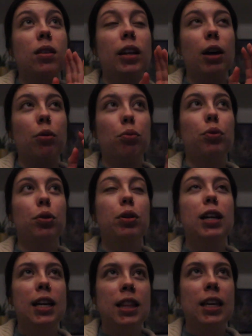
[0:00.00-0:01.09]
like,
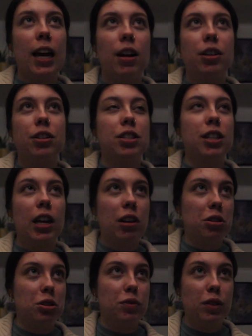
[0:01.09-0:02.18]
rooted in the characters. The
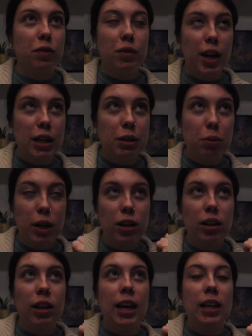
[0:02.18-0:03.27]
characters feel very
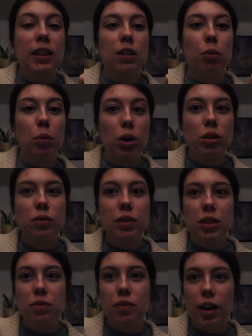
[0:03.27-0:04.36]
real and the world
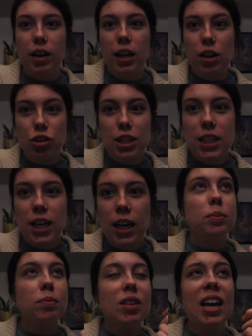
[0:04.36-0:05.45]
feels very interesting.
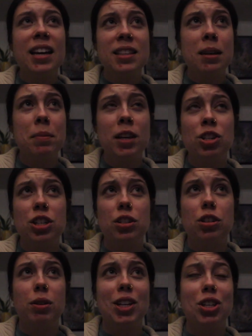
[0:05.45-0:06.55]
And something she's
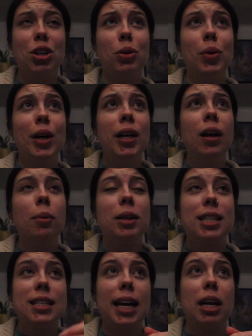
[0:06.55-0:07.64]
doing too with
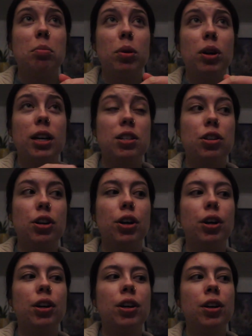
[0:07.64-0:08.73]
the second book is
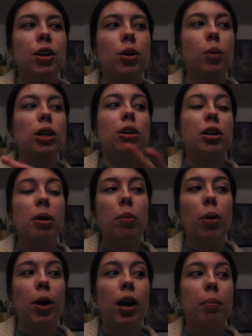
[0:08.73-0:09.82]
we're learning
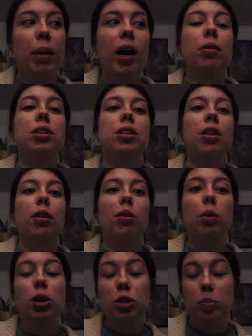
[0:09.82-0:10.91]
more about the
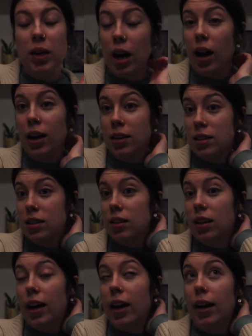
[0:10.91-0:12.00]
world beyond
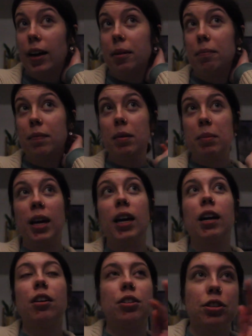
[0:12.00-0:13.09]
the main
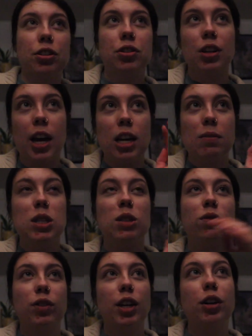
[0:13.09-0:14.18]
character's kind of
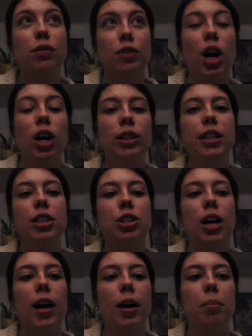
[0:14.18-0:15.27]
sphere of knowledge.